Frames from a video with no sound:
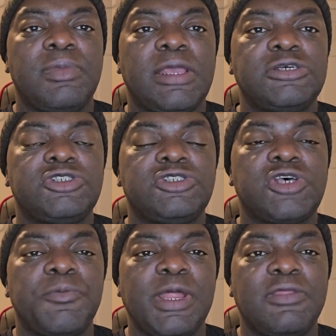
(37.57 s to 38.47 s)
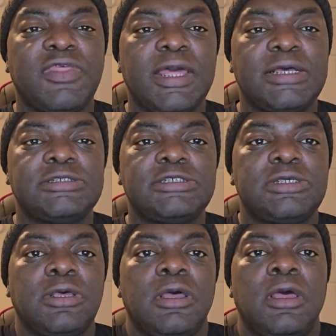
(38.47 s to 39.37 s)
There's so many
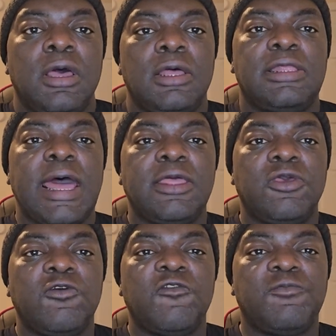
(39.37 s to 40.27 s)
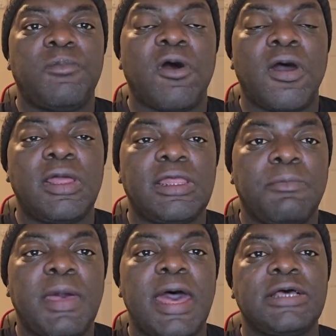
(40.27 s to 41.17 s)
things that you've bought in
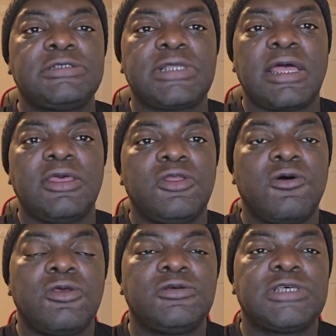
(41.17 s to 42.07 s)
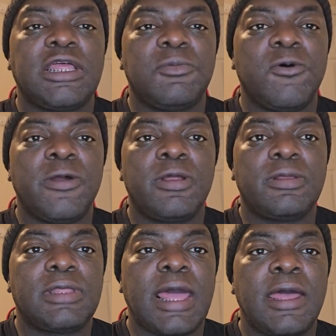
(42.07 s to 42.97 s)
the past that you don't use anymore
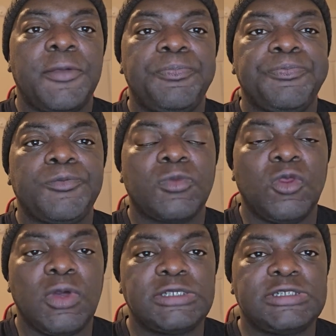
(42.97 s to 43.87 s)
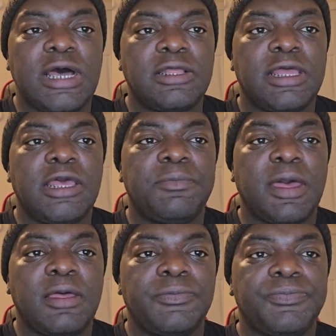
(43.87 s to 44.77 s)
that you can sell on
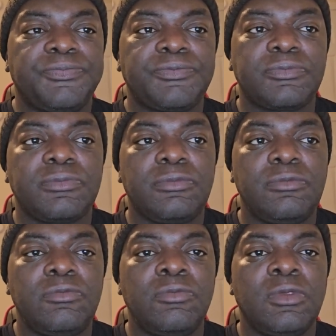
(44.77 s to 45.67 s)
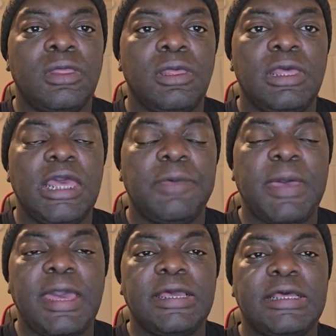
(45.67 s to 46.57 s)
eBay.
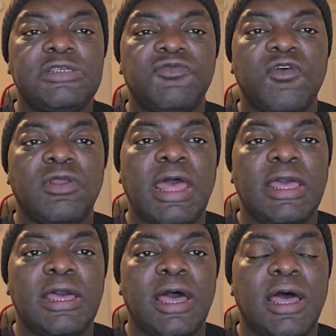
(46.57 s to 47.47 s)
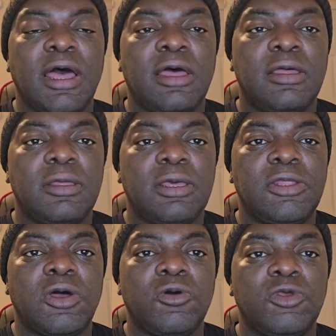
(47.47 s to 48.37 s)
eBay is for like
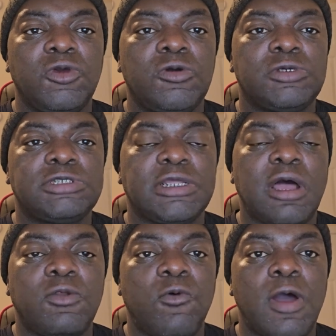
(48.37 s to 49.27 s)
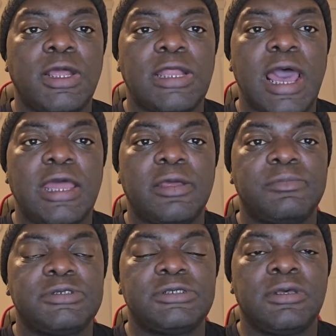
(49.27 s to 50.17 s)
used and unwanted
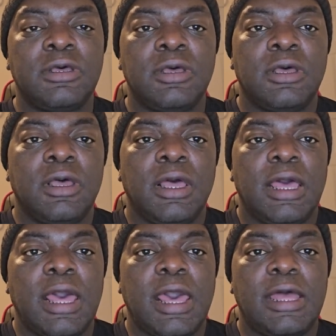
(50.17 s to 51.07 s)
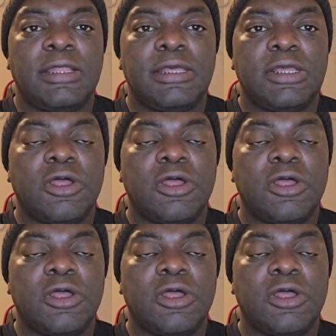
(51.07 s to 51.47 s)
items, and